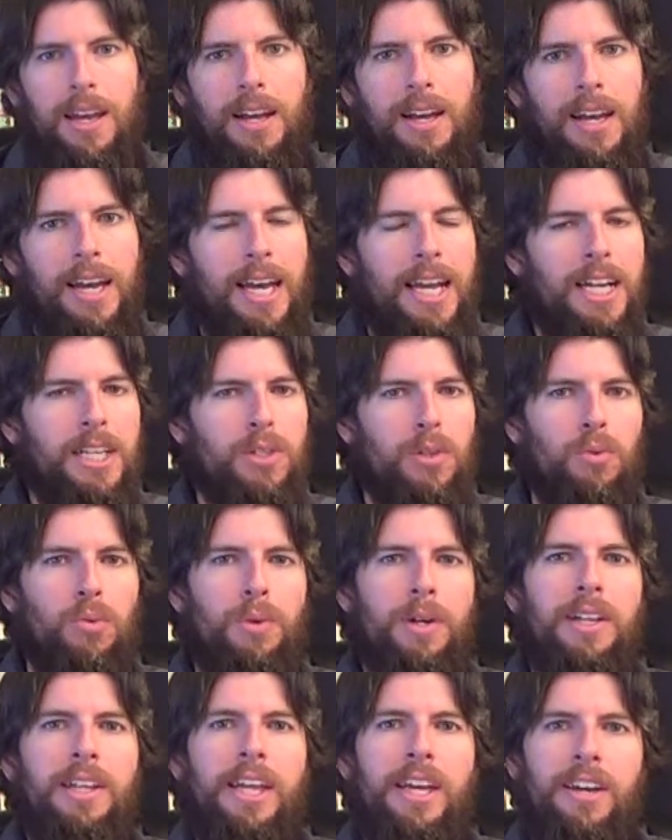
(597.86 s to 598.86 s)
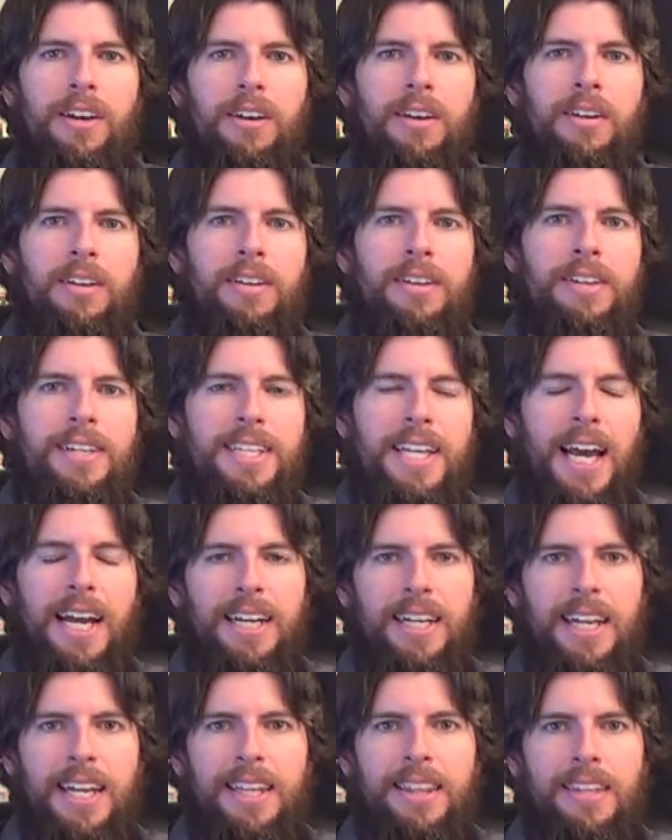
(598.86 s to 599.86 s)
And it's a really good
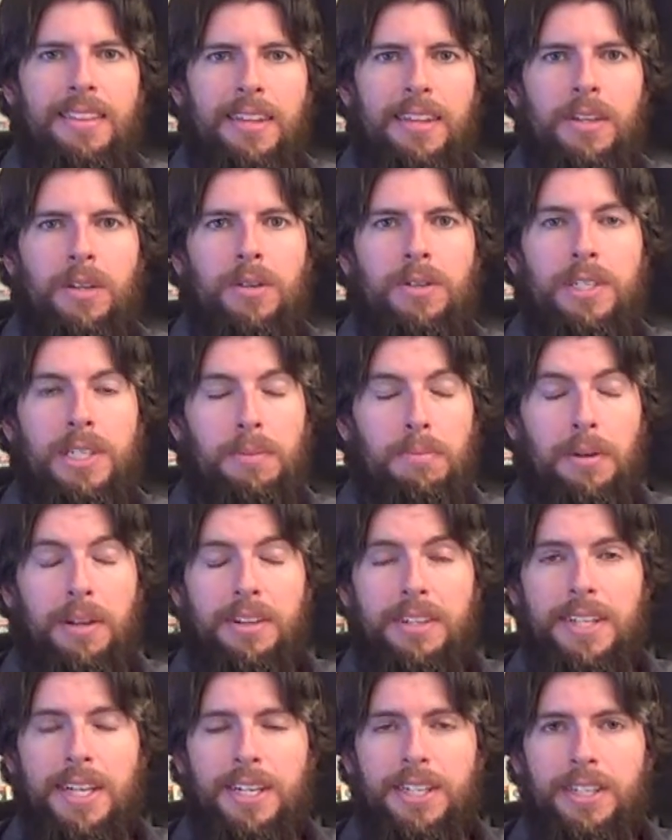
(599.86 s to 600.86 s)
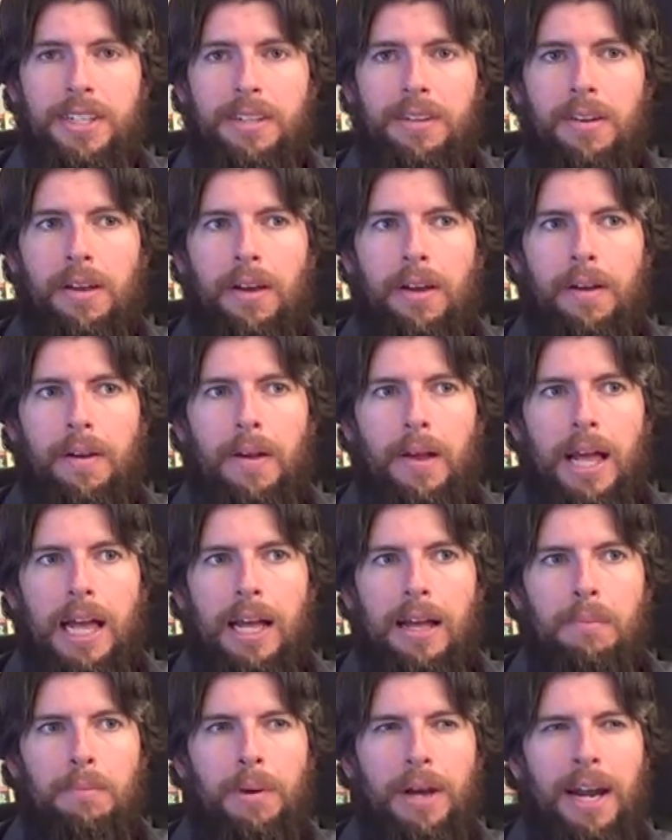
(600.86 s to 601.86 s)
technique that they use to build tension,
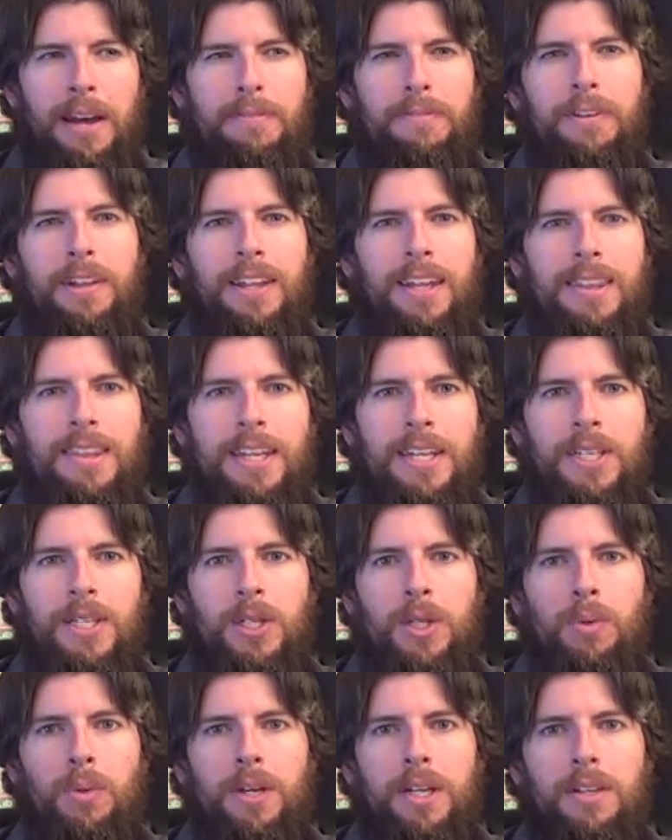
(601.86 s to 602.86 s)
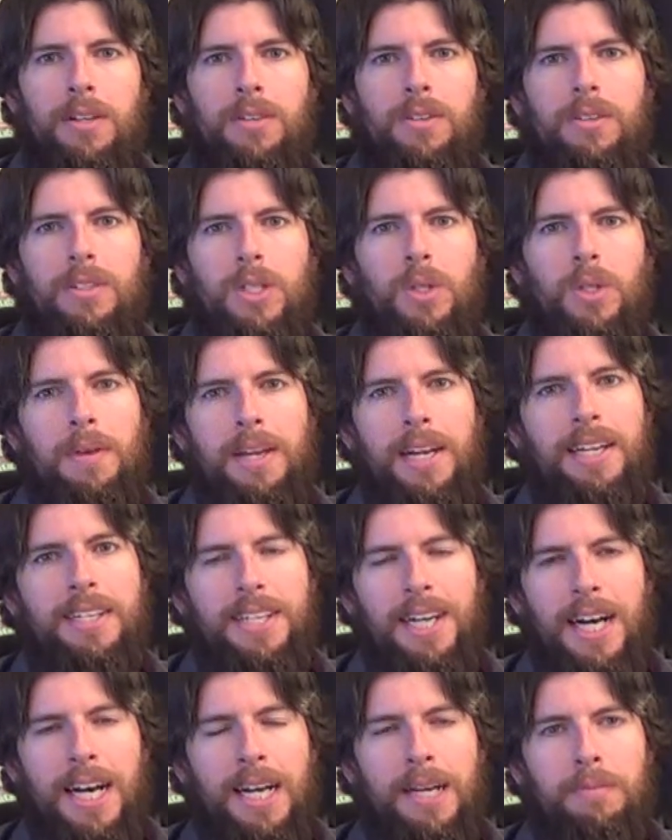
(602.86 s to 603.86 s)
but I feel like they do it too
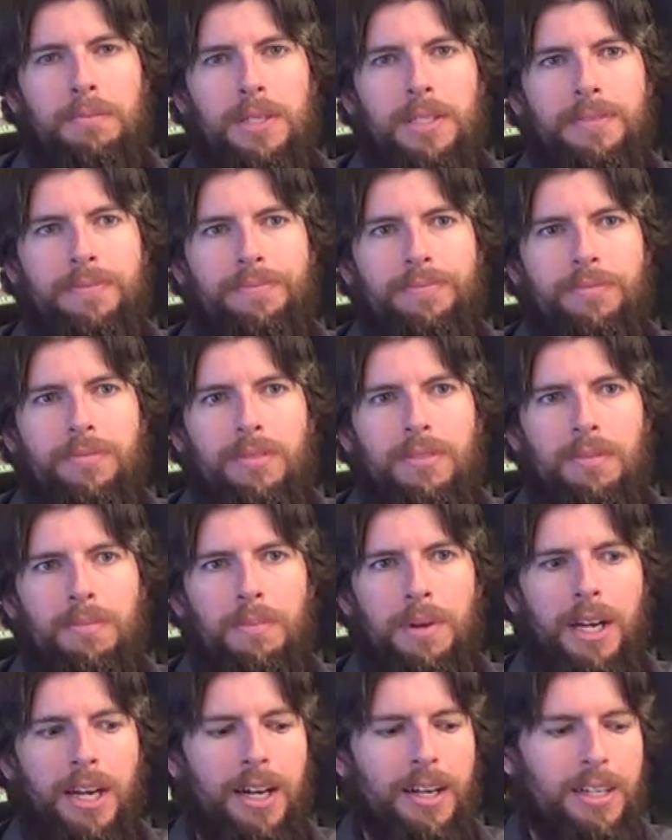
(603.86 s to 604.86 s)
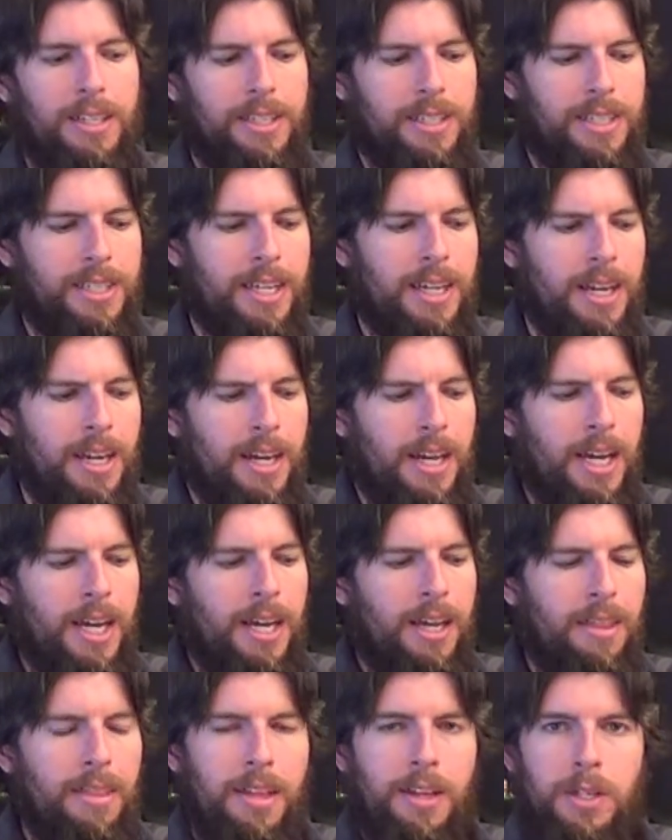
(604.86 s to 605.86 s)
times because
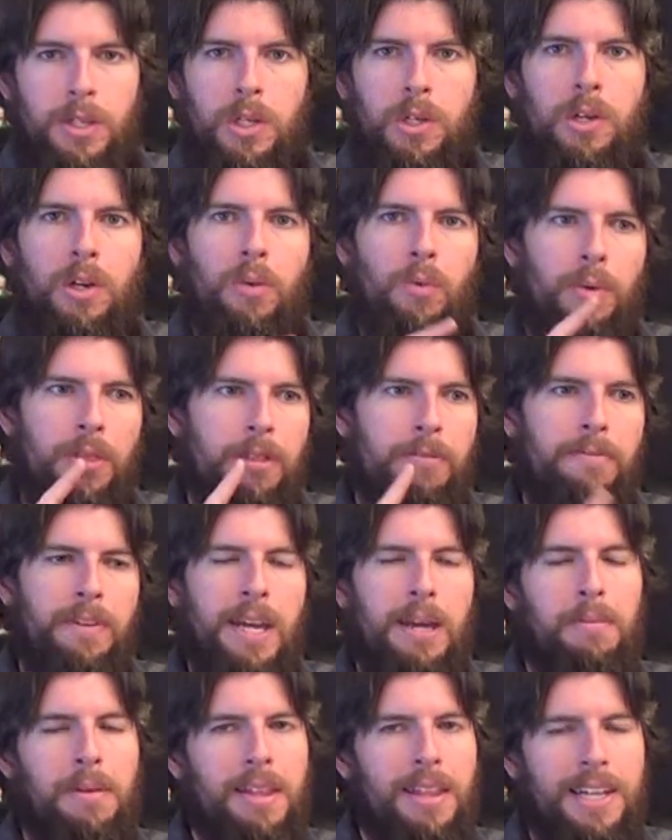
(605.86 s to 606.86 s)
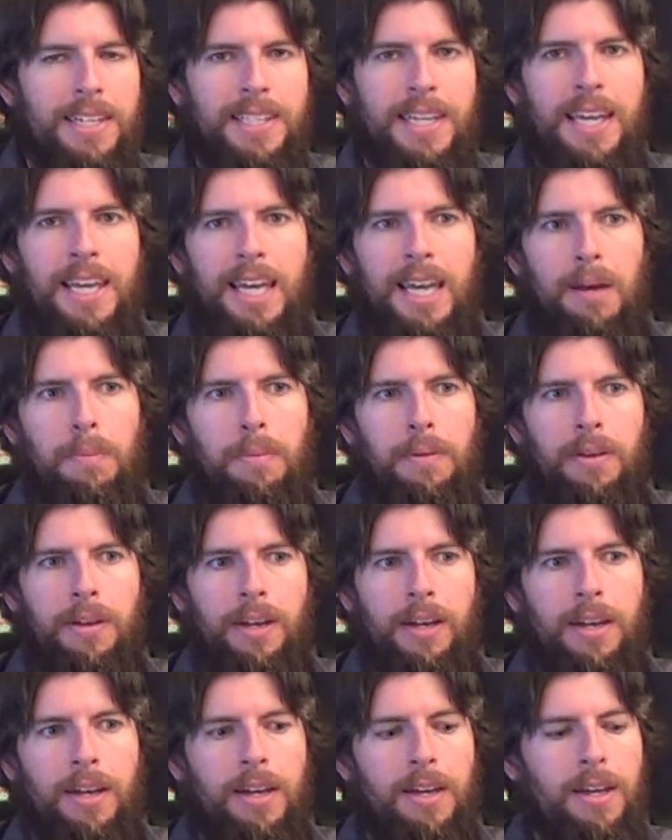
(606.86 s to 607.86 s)
they do it with the family that's
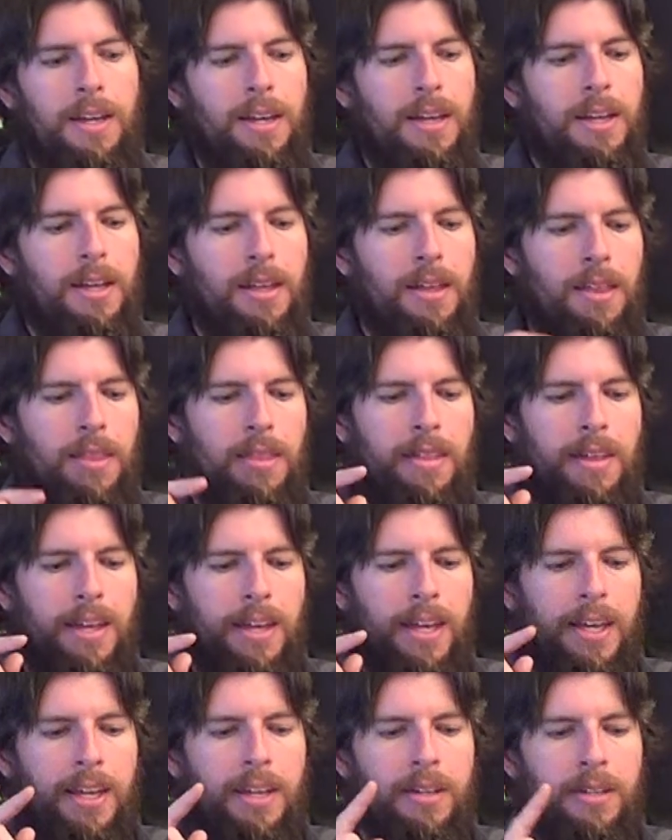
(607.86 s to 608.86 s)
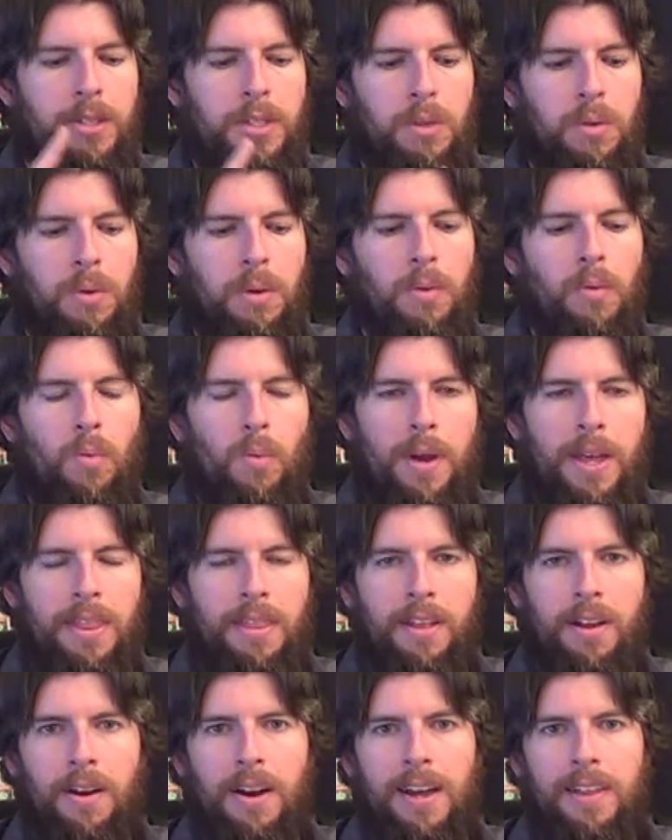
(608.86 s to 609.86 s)
camping. They do it when
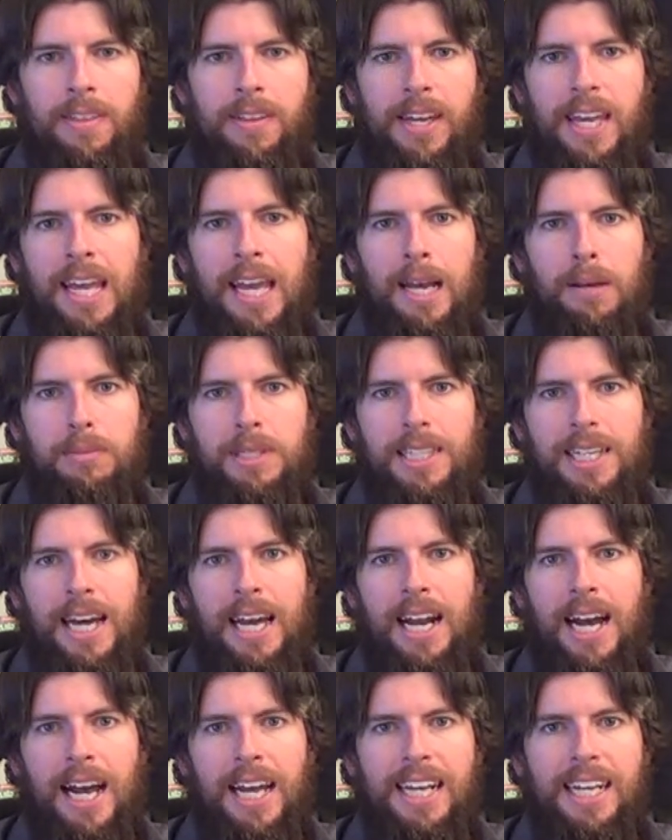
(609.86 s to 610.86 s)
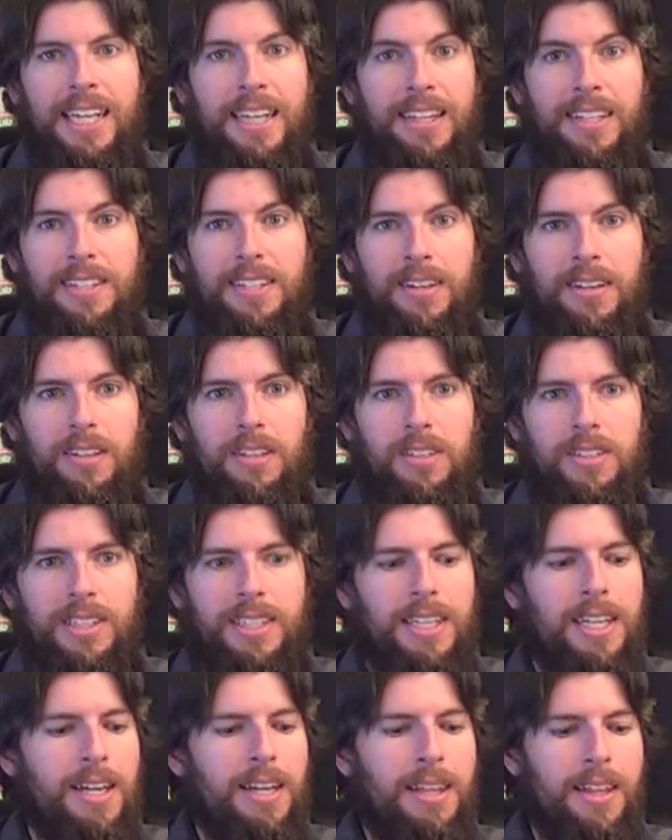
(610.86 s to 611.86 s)
they're at the campsite hiding in the
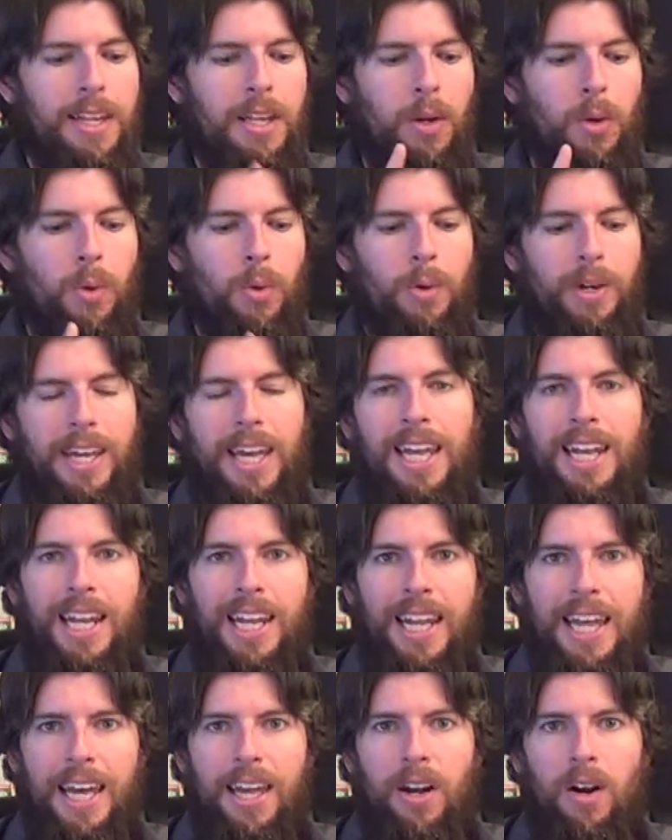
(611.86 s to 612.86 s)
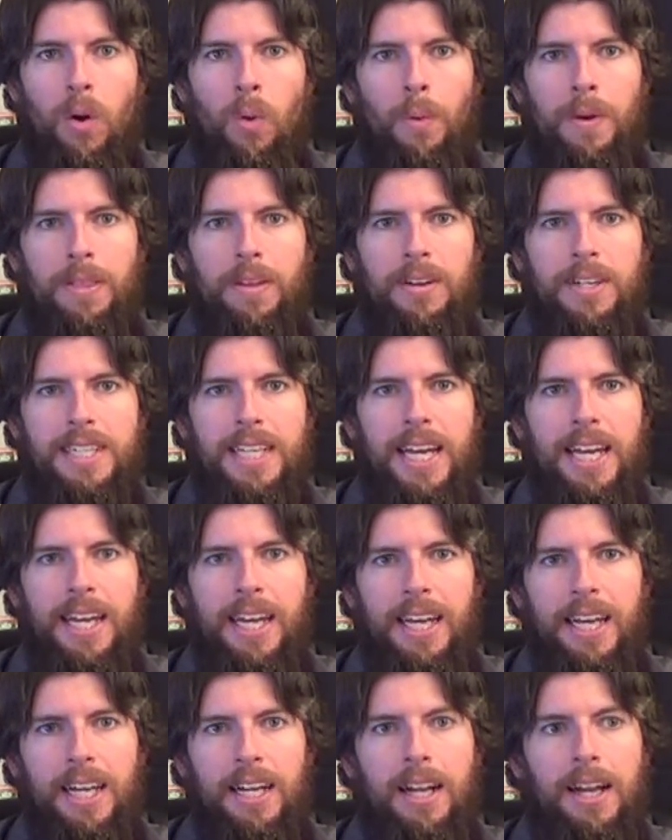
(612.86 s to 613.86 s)
tunnels. They do it again later when they're
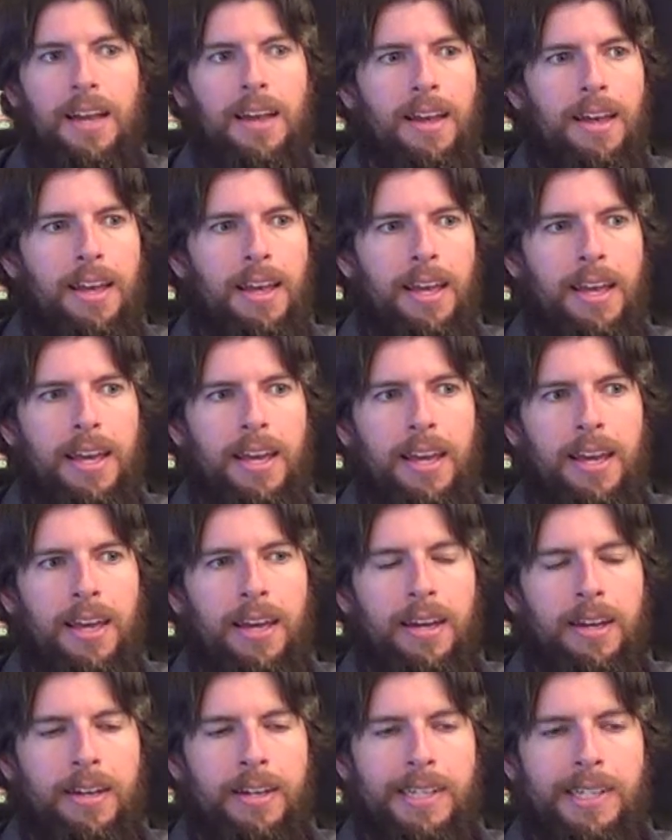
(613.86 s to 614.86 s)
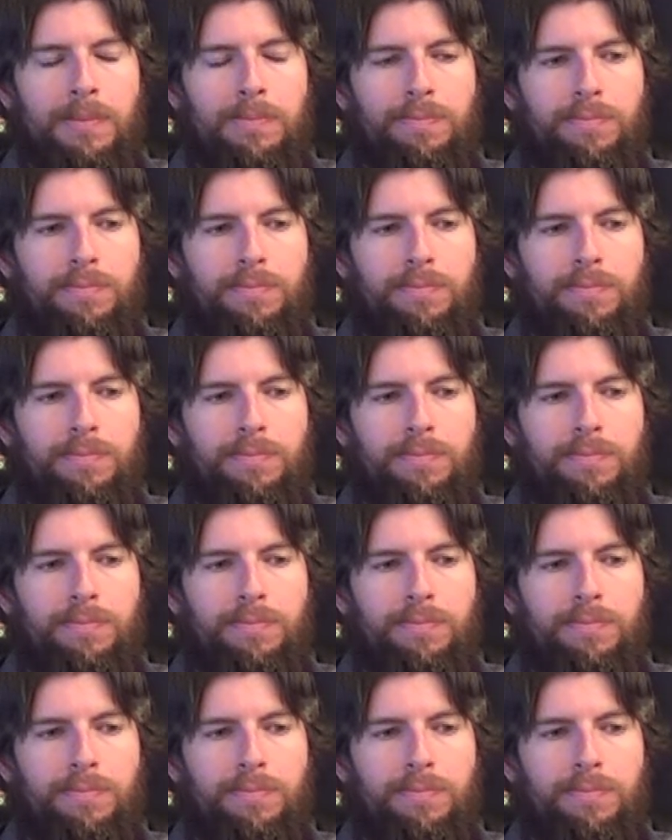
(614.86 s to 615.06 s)
taking a